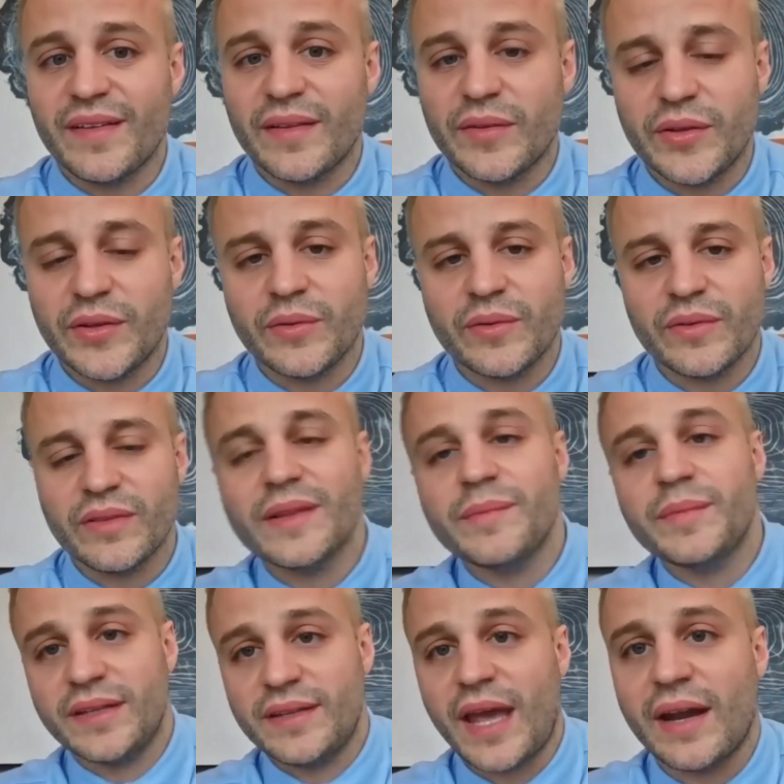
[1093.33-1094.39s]

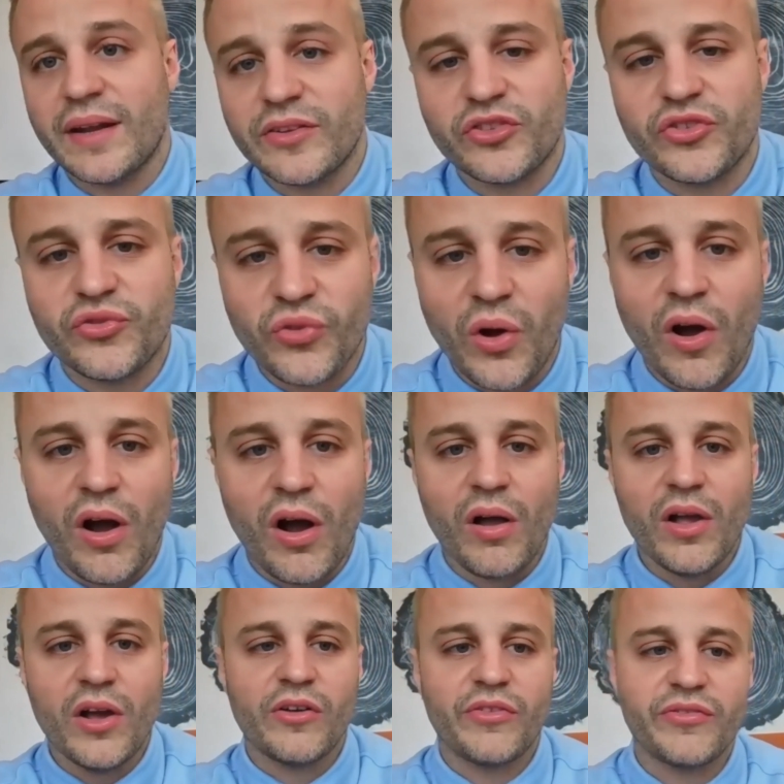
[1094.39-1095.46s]
limited data to
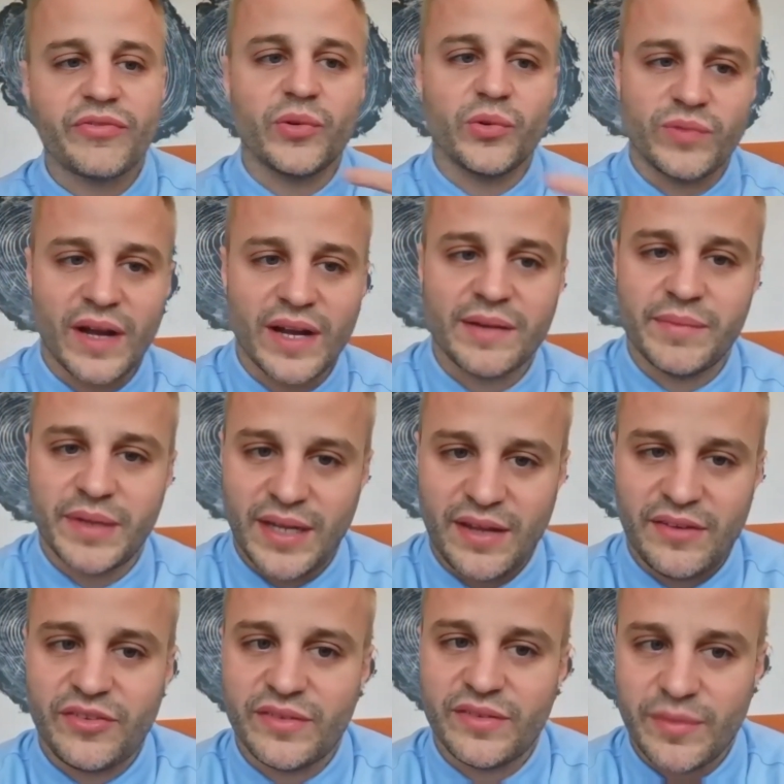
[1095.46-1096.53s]
draw full
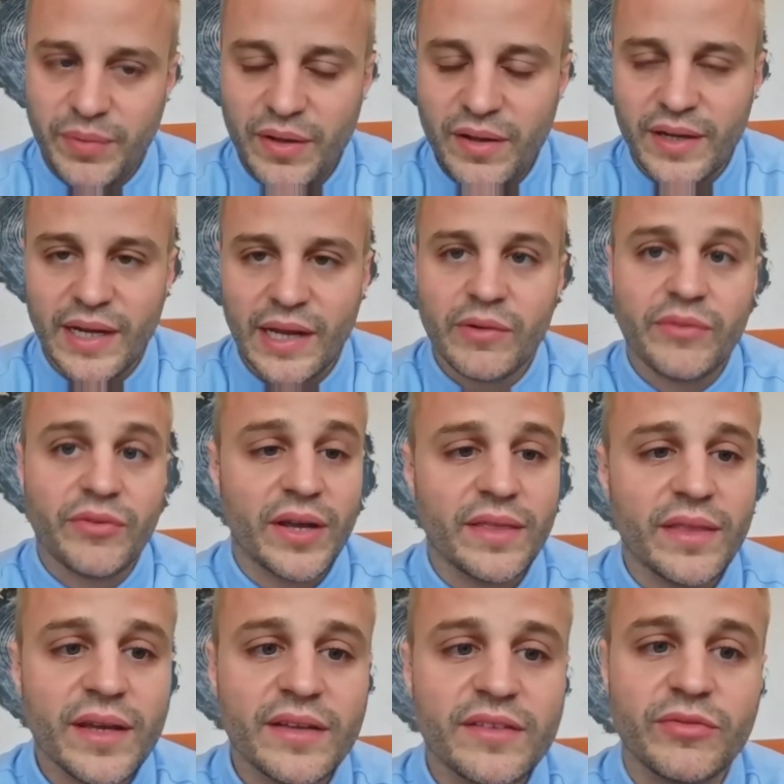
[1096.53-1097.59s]
recommendations upon. However, I
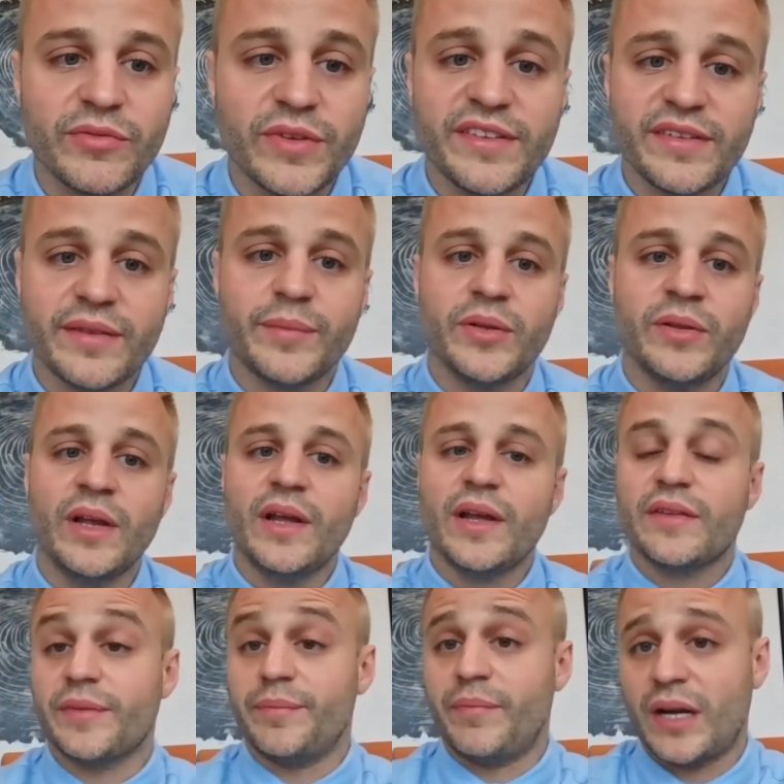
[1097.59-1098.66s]
think it's reasonable
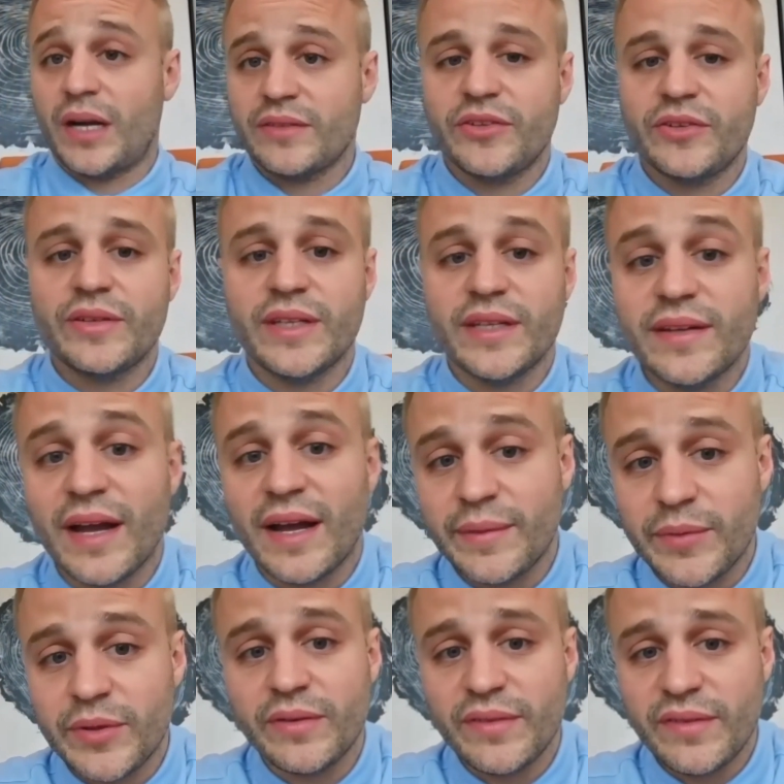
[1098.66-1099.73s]
to monitor
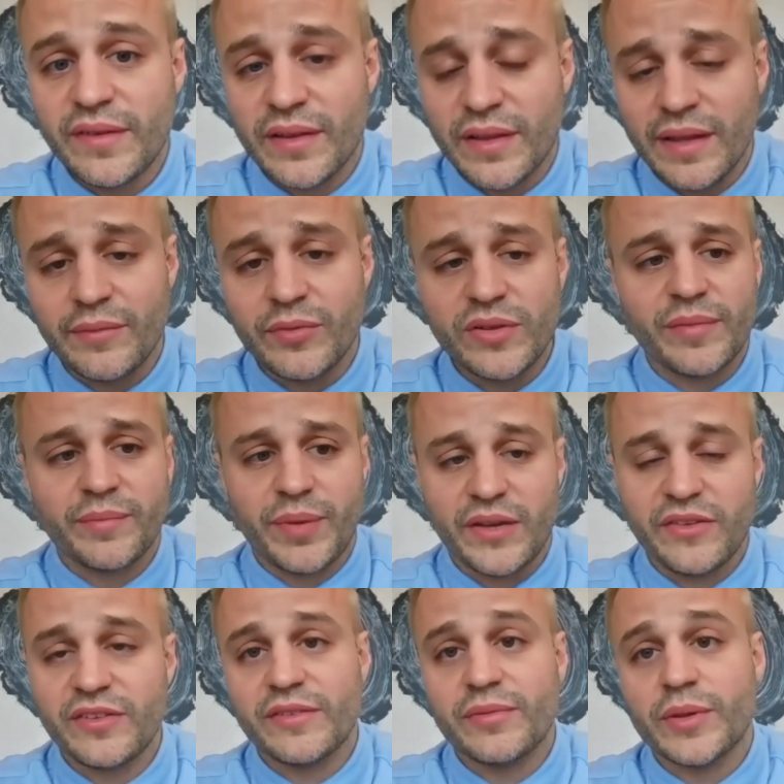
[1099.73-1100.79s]
D-dimer levels in
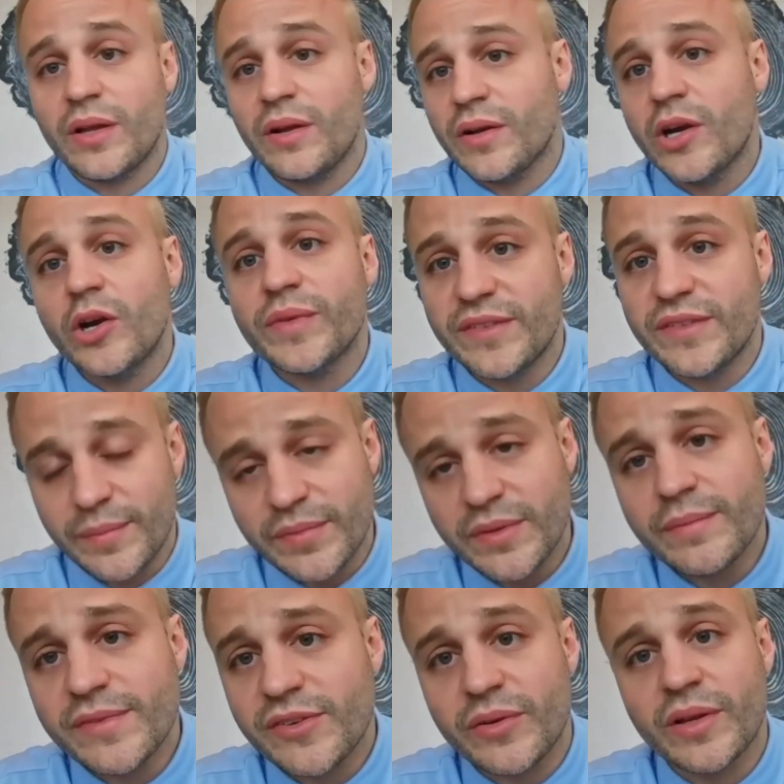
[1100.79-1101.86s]
patients with long COVID
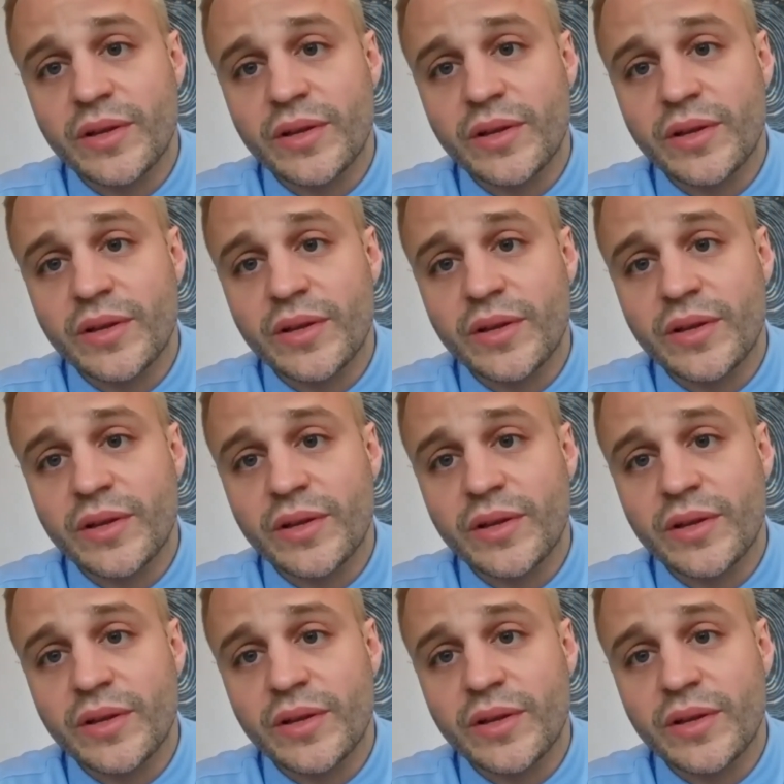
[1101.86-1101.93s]
symptoms,